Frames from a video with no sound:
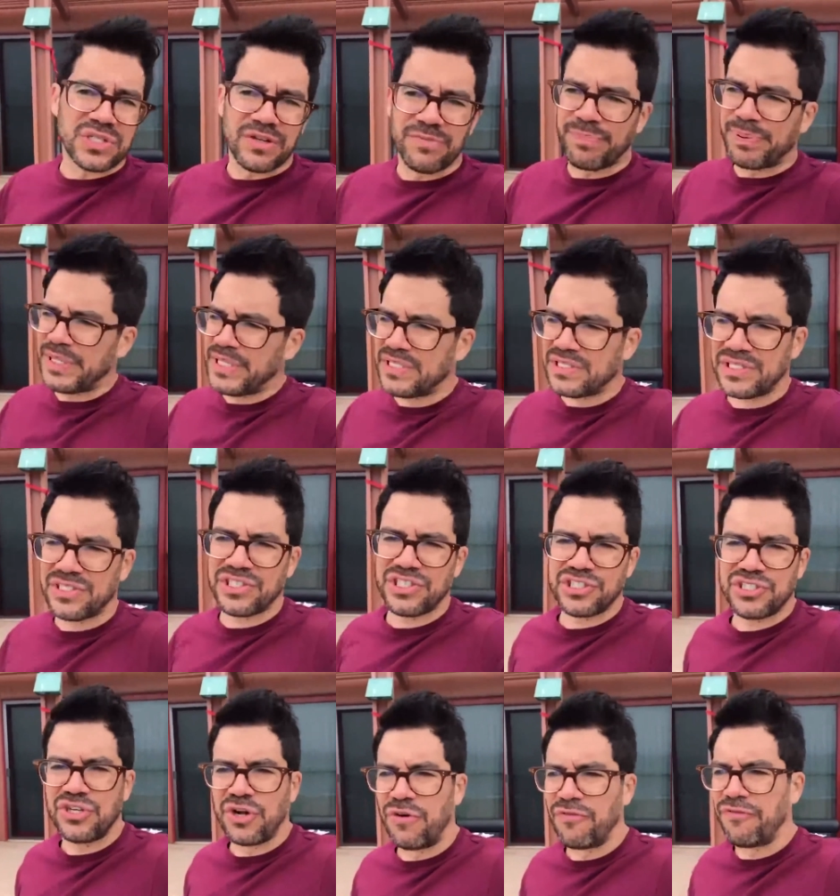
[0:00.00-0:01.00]
Some pieces
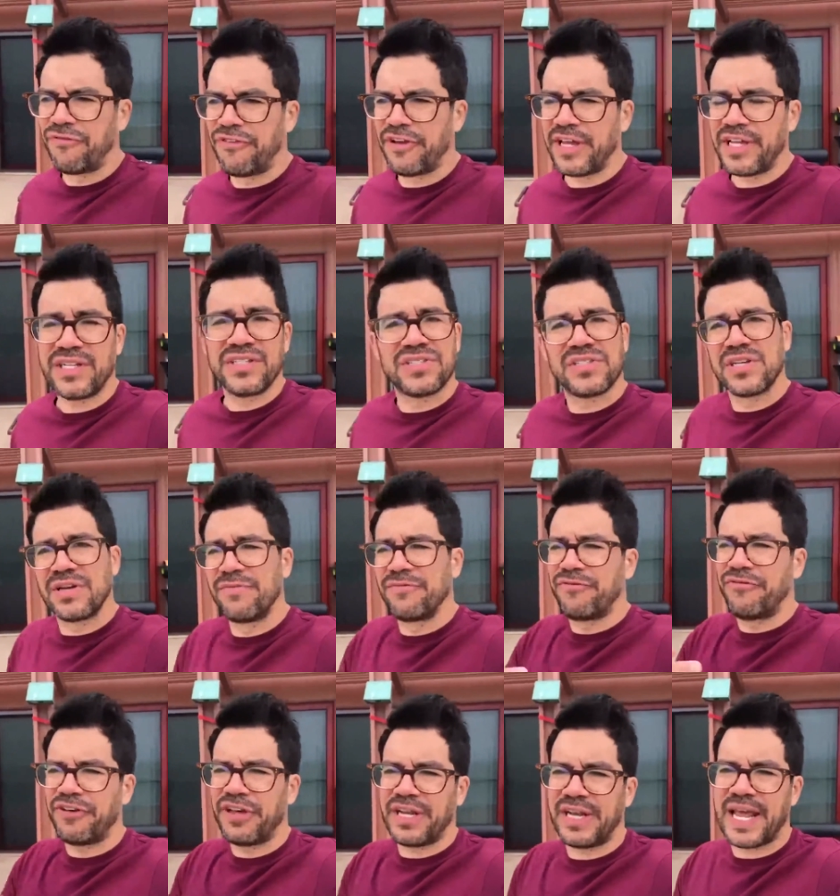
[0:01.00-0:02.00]
just don't fit and
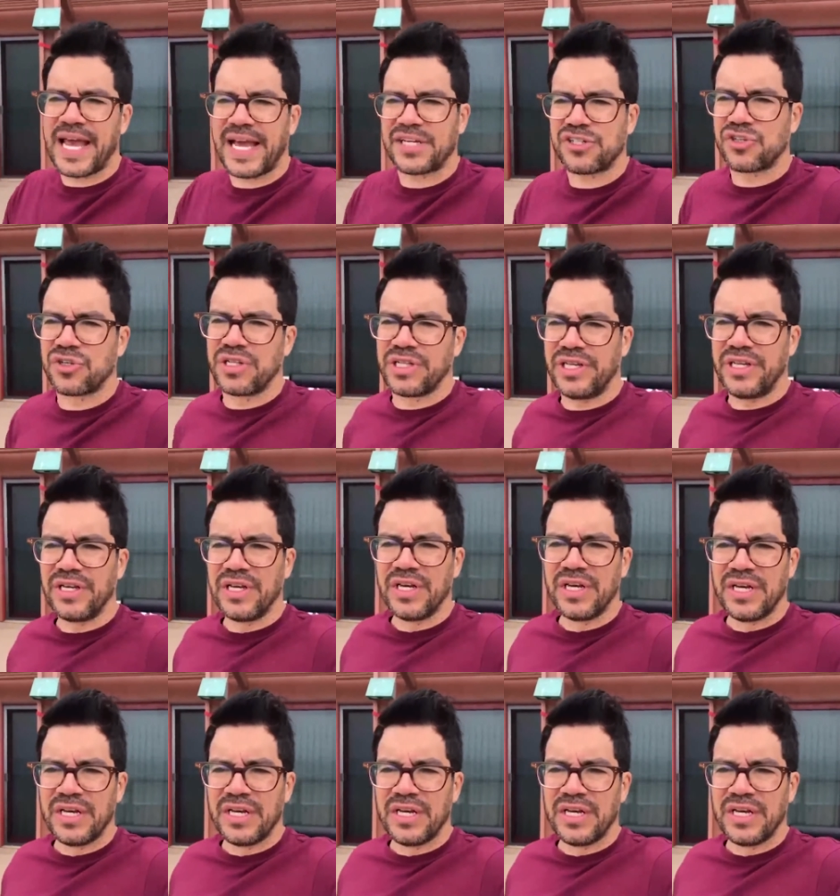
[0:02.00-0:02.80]
some fit naturally.